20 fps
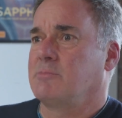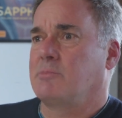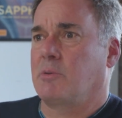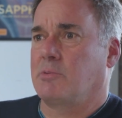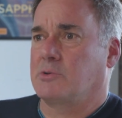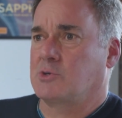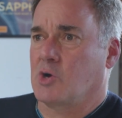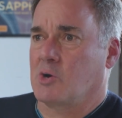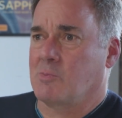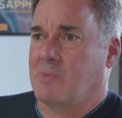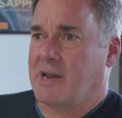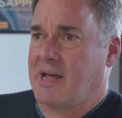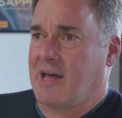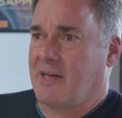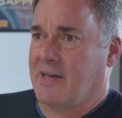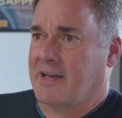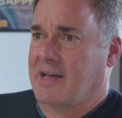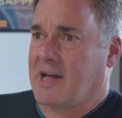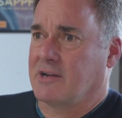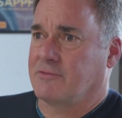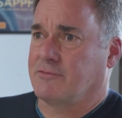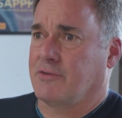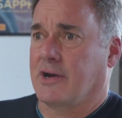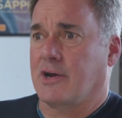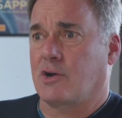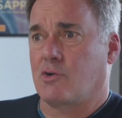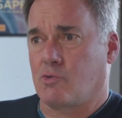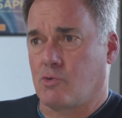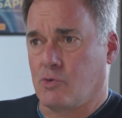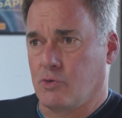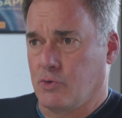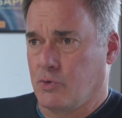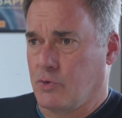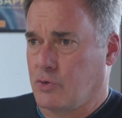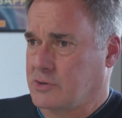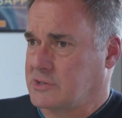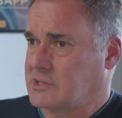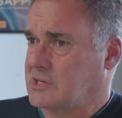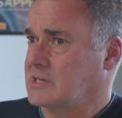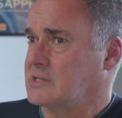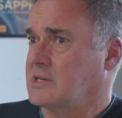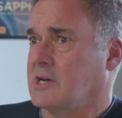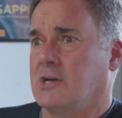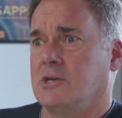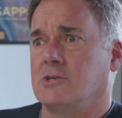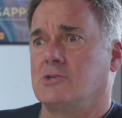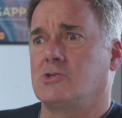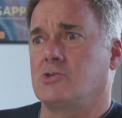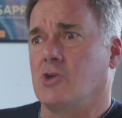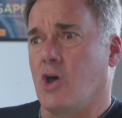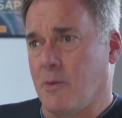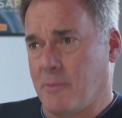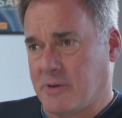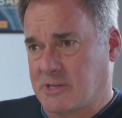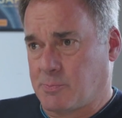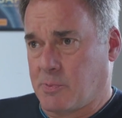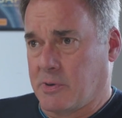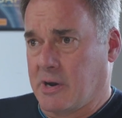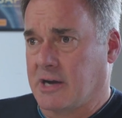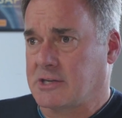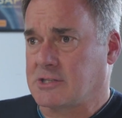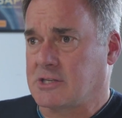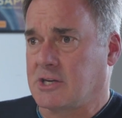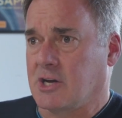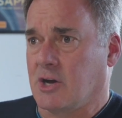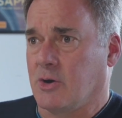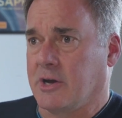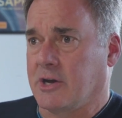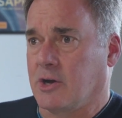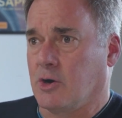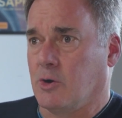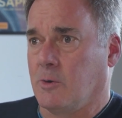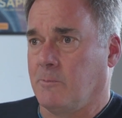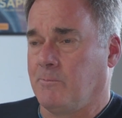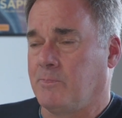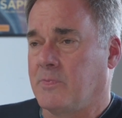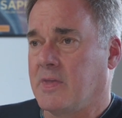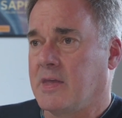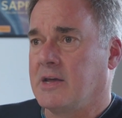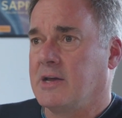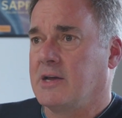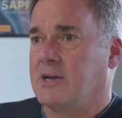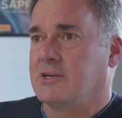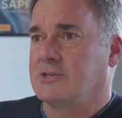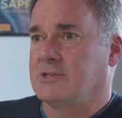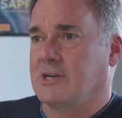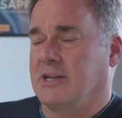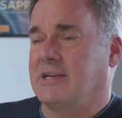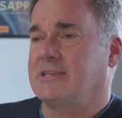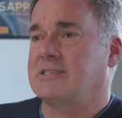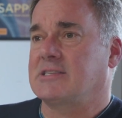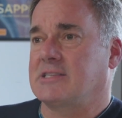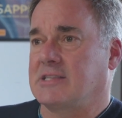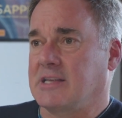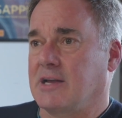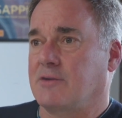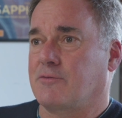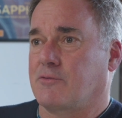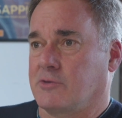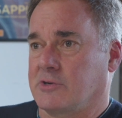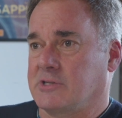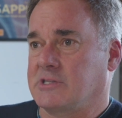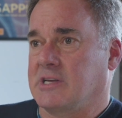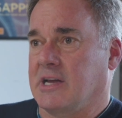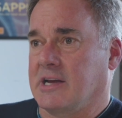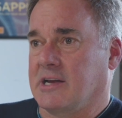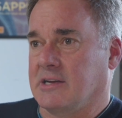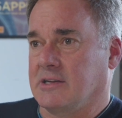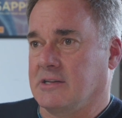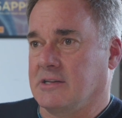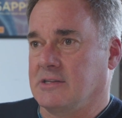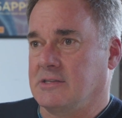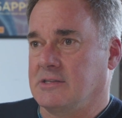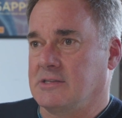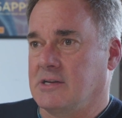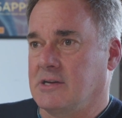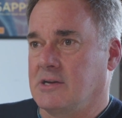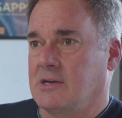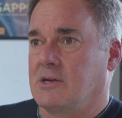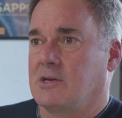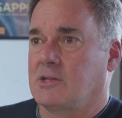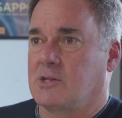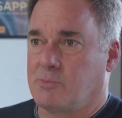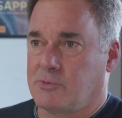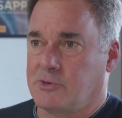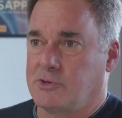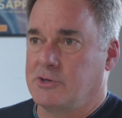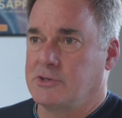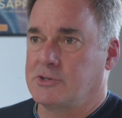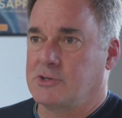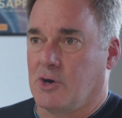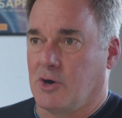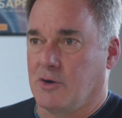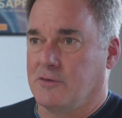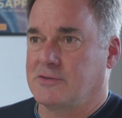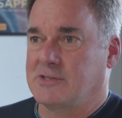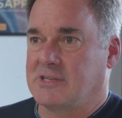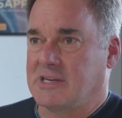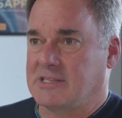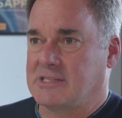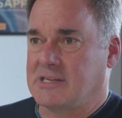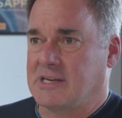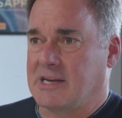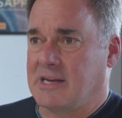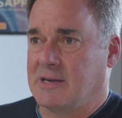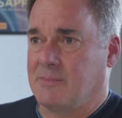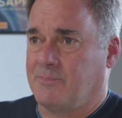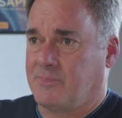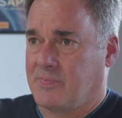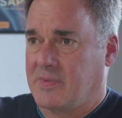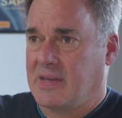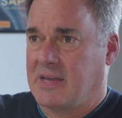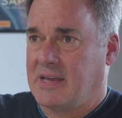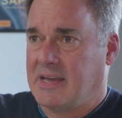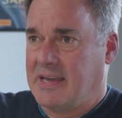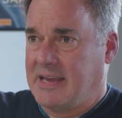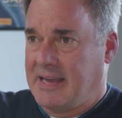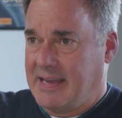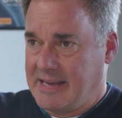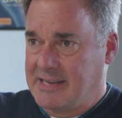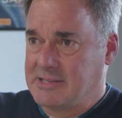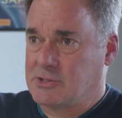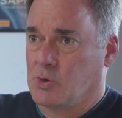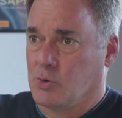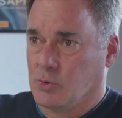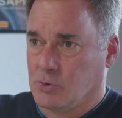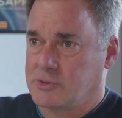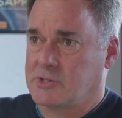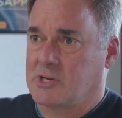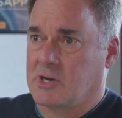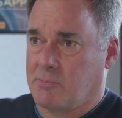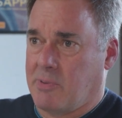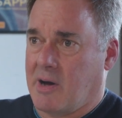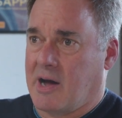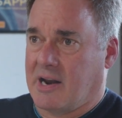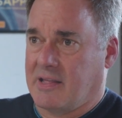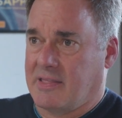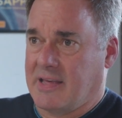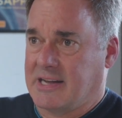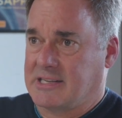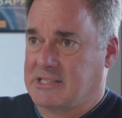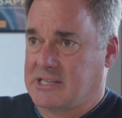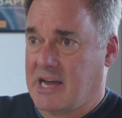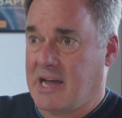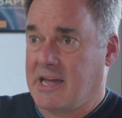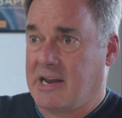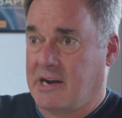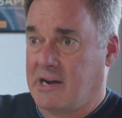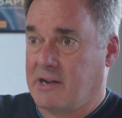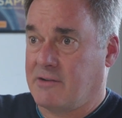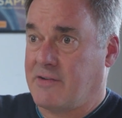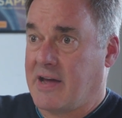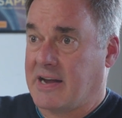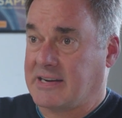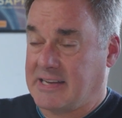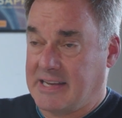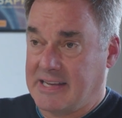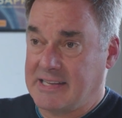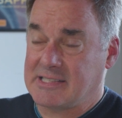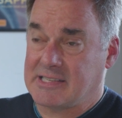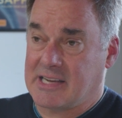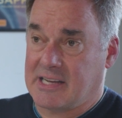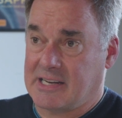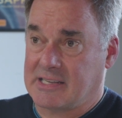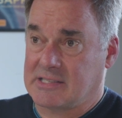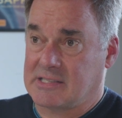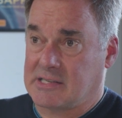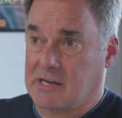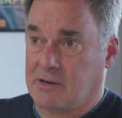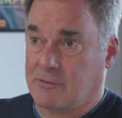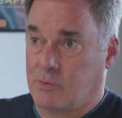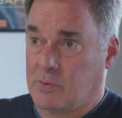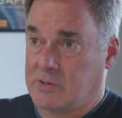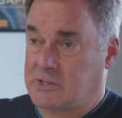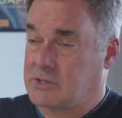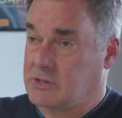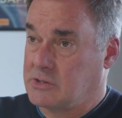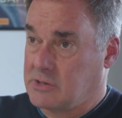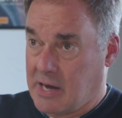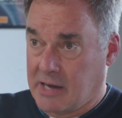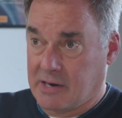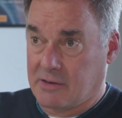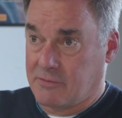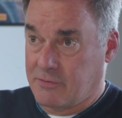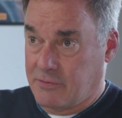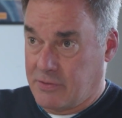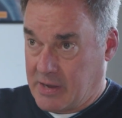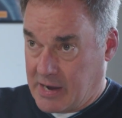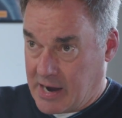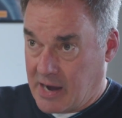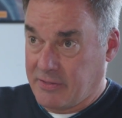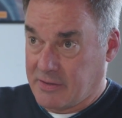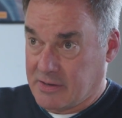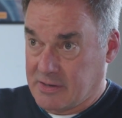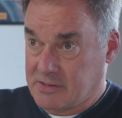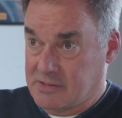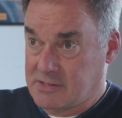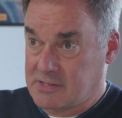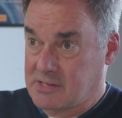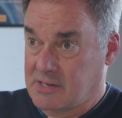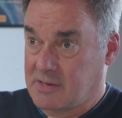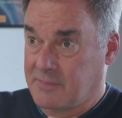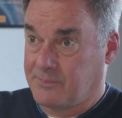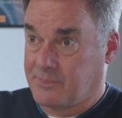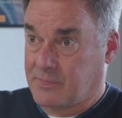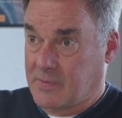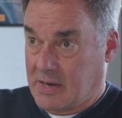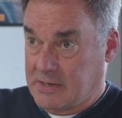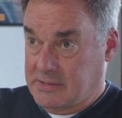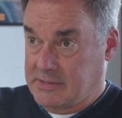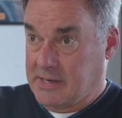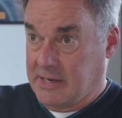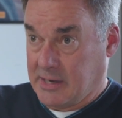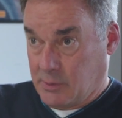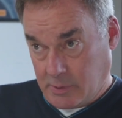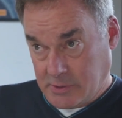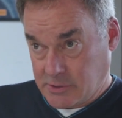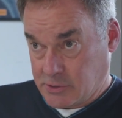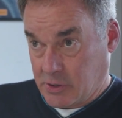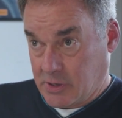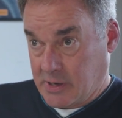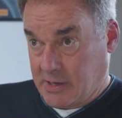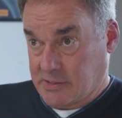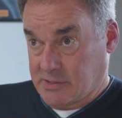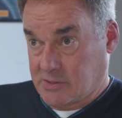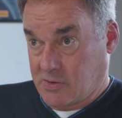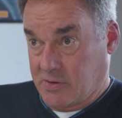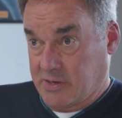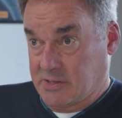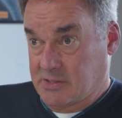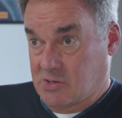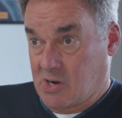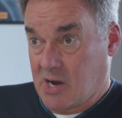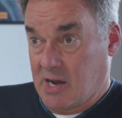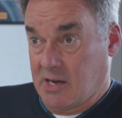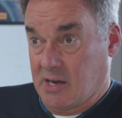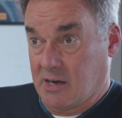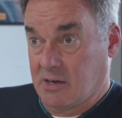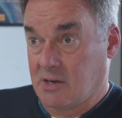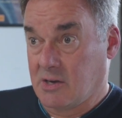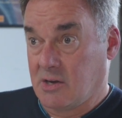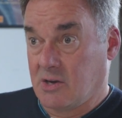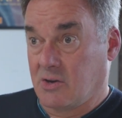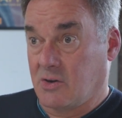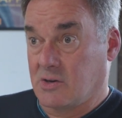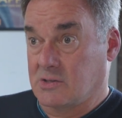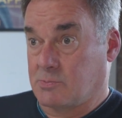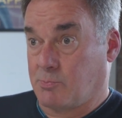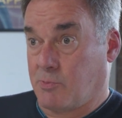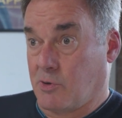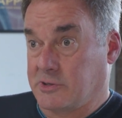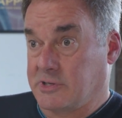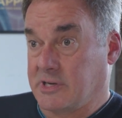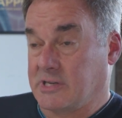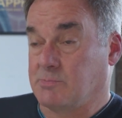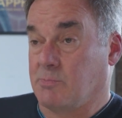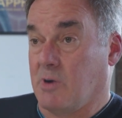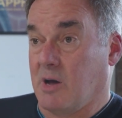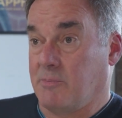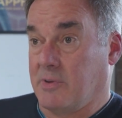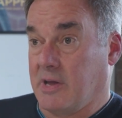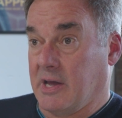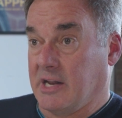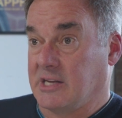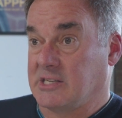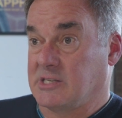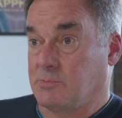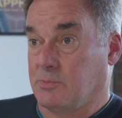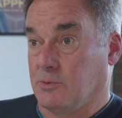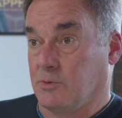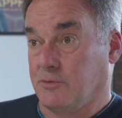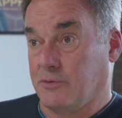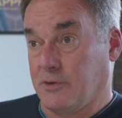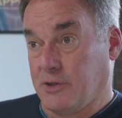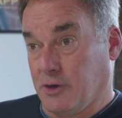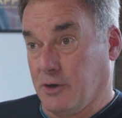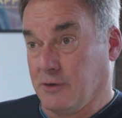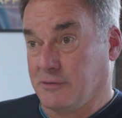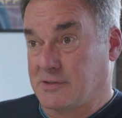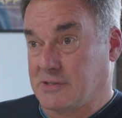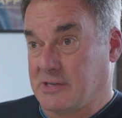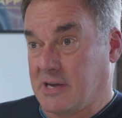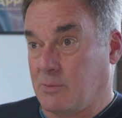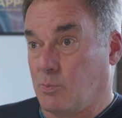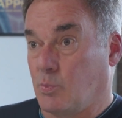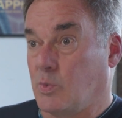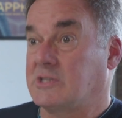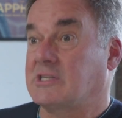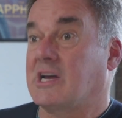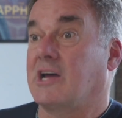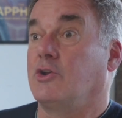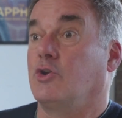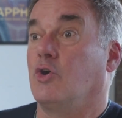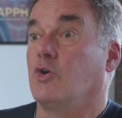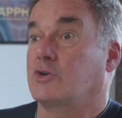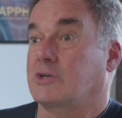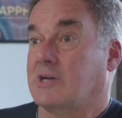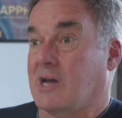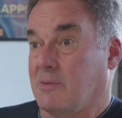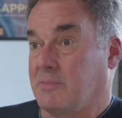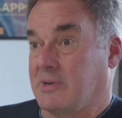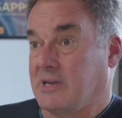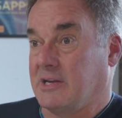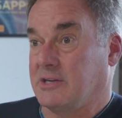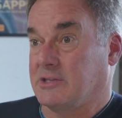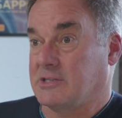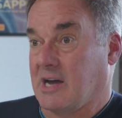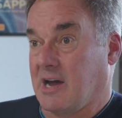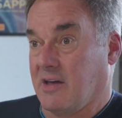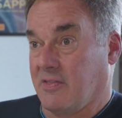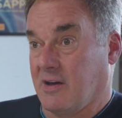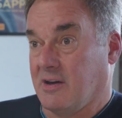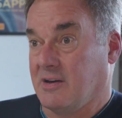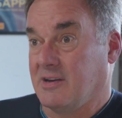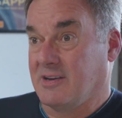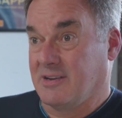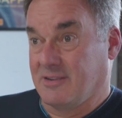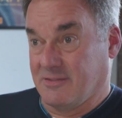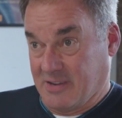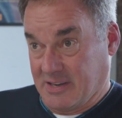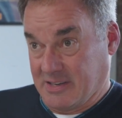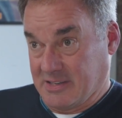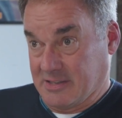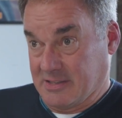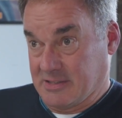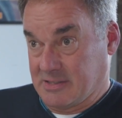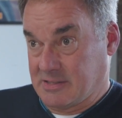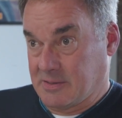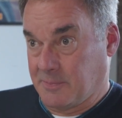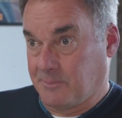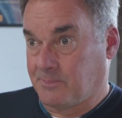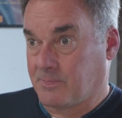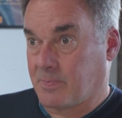people talking about how they can't find crew because there's so much production going on. So let's think for a second. The producer offset team is also part of that chain. And in fact, it's getting stuff which none of the others are dealing with, certainly in Screen Australia, because projects might be eligible for the offset, which are not coming into other funders.